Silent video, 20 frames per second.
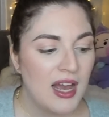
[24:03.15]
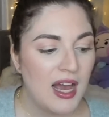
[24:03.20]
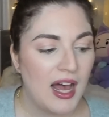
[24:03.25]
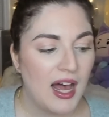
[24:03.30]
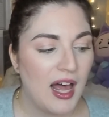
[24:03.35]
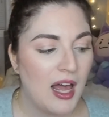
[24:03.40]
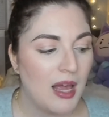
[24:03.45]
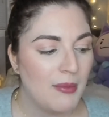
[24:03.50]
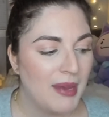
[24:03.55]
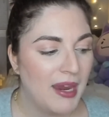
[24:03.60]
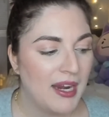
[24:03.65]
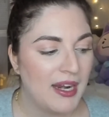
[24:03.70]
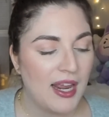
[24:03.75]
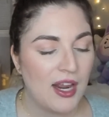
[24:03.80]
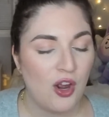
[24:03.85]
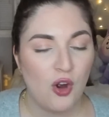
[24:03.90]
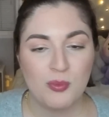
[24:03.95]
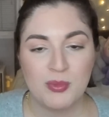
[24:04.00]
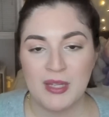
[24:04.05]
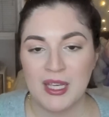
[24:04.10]
And I
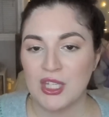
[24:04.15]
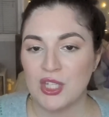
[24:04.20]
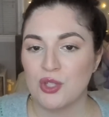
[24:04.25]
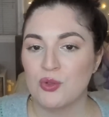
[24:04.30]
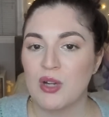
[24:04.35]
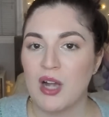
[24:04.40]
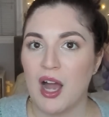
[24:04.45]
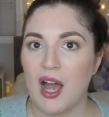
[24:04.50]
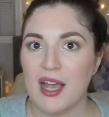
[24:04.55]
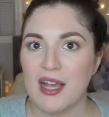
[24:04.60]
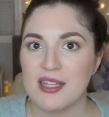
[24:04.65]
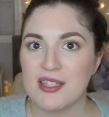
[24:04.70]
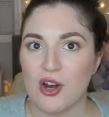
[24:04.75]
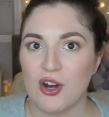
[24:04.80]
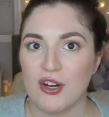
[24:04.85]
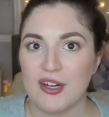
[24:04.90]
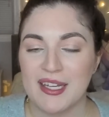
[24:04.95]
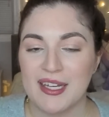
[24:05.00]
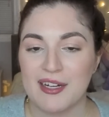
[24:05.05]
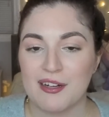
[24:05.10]
hope that you guys
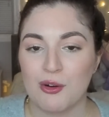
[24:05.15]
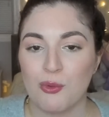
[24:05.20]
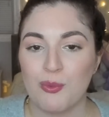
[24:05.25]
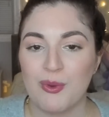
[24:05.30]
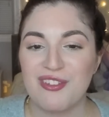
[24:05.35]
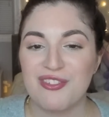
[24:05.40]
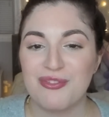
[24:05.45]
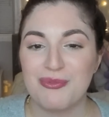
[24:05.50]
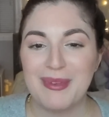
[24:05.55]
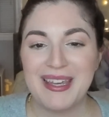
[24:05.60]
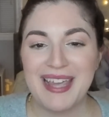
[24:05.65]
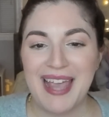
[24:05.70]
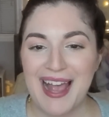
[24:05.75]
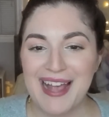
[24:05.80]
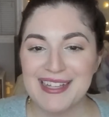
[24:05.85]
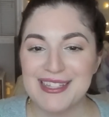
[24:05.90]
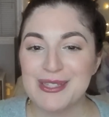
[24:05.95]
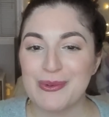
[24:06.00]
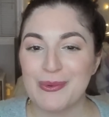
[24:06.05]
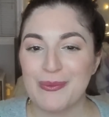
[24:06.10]
are here with me
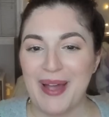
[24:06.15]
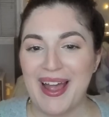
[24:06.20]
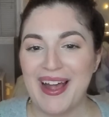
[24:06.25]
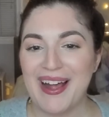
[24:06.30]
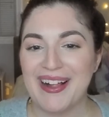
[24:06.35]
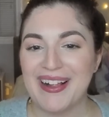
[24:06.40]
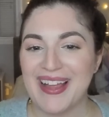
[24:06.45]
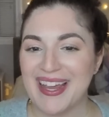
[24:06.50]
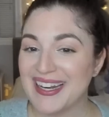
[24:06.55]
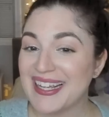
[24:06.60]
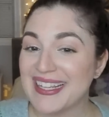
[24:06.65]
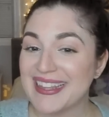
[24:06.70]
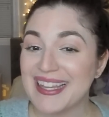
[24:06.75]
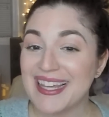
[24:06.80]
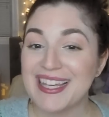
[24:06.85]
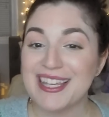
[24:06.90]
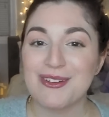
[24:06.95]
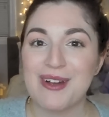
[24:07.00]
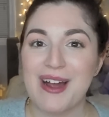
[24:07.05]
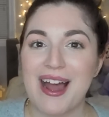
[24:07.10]
as well. And I
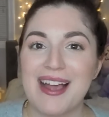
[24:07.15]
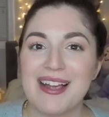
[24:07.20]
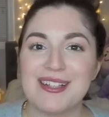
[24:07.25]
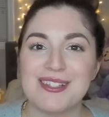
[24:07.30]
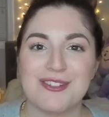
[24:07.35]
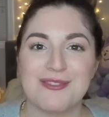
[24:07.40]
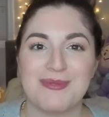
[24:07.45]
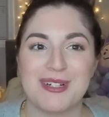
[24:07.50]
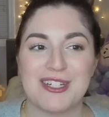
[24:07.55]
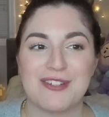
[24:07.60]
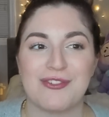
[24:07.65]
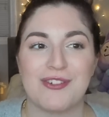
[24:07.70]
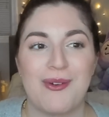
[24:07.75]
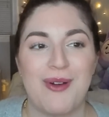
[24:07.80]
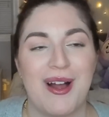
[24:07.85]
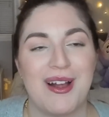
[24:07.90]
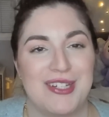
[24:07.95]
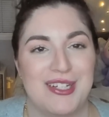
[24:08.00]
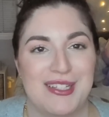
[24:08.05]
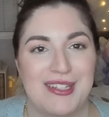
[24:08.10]
thank you guys so much for
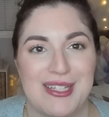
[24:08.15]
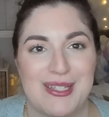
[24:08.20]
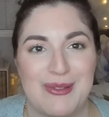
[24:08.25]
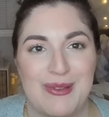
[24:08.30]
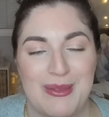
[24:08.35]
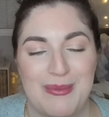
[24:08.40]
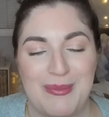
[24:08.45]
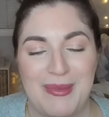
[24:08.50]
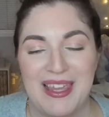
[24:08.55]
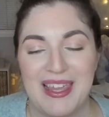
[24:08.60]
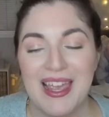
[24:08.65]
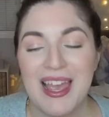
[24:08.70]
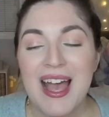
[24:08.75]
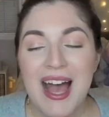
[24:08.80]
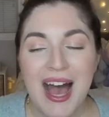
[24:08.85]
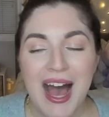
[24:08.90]
watching this with me.